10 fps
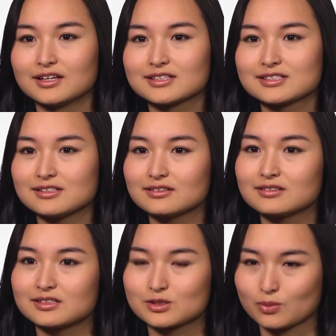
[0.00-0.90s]
see
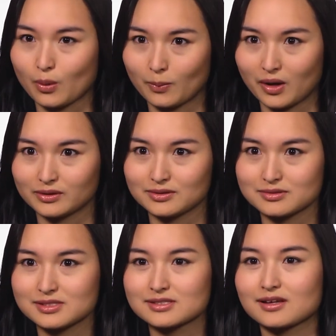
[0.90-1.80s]
these role
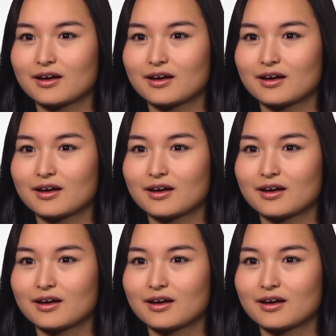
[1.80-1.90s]
models.